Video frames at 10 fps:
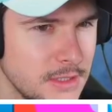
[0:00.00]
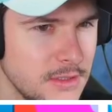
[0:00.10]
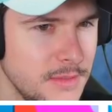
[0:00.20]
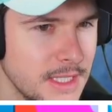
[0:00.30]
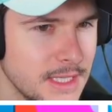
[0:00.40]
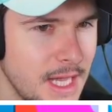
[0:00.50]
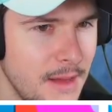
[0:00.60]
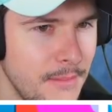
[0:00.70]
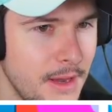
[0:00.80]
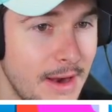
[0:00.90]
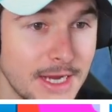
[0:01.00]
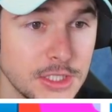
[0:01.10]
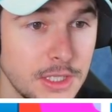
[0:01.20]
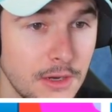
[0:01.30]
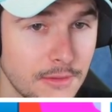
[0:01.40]
could be a lot better.
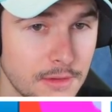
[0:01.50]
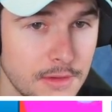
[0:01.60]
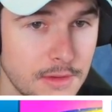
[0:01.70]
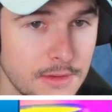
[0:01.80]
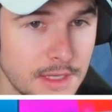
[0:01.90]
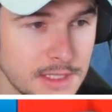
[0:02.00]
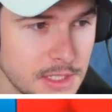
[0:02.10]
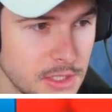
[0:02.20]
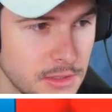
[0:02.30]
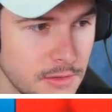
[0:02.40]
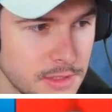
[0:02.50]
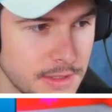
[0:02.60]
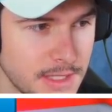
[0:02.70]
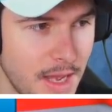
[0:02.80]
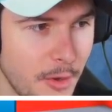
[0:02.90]
Actually, no. That's actually close to the
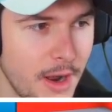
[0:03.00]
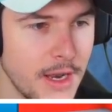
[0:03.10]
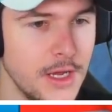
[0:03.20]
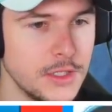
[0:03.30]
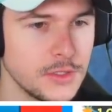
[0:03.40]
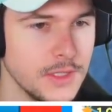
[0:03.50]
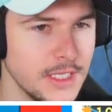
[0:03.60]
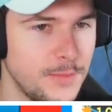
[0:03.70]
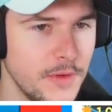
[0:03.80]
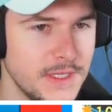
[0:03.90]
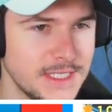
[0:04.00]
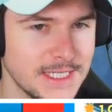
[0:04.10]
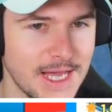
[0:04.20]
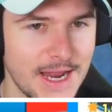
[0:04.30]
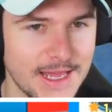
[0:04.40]
top. All right, so let's put this
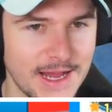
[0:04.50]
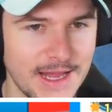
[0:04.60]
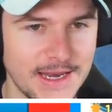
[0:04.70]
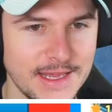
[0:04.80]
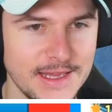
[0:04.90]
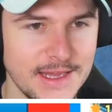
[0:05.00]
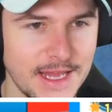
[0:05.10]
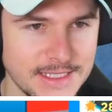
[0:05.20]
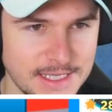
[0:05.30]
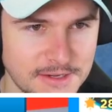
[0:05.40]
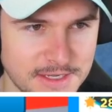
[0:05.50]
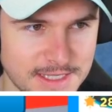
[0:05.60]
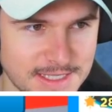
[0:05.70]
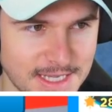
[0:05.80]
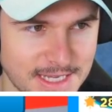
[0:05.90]
exotic on and see how good
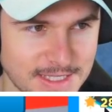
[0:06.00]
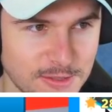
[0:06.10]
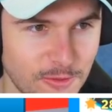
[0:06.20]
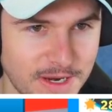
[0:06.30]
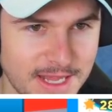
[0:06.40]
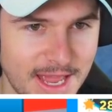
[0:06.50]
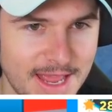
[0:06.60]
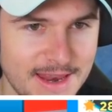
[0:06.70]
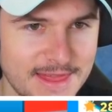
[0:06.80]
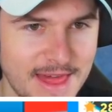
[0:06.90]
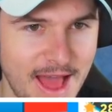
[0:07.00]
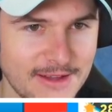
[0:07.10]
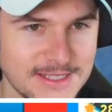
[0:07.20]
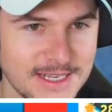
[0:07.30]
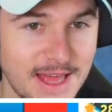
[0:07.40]
this thing is.
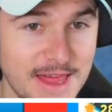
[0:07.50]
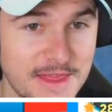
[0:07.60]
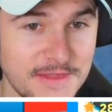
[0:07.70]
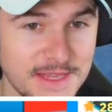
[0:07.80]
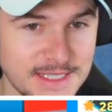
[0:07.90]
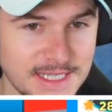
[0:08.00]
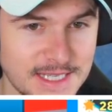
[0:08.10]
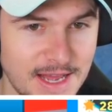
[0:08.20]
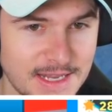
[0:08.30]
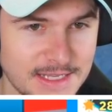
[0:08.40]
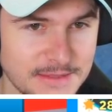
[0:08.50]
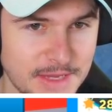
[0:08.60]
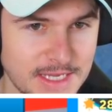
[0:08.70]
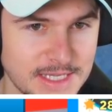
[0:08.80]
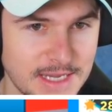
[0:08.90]
28,000, and then this exotic is
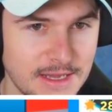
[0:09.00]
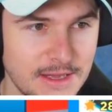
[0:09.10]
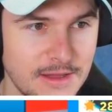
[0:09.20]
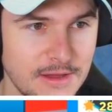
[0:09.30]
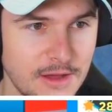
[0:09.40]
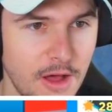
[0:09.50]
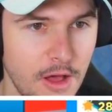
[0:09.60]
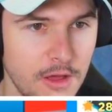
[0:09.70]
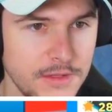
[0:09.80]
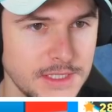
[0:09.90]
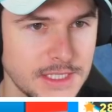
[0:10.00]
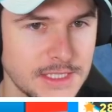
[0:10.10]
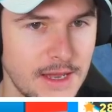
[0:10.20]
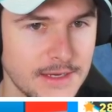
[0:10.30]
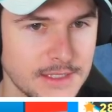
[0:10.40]
amazing. All these
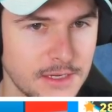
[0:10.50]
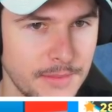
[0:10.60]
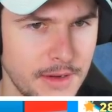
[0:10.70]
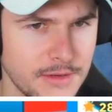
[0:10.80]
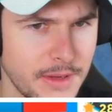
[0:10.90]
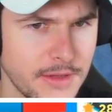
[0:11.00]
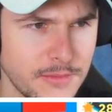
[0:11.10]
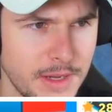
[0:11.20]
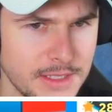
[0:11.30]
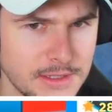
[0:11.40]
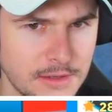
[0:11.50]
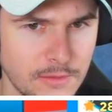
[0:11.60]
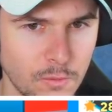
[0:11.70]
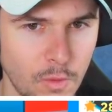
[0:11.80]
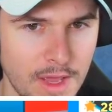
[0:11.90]
exotics compared to my other pets are
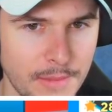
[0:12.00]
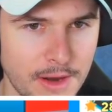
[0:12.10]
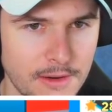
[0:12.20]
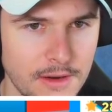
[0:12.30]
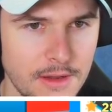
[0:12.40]
way better.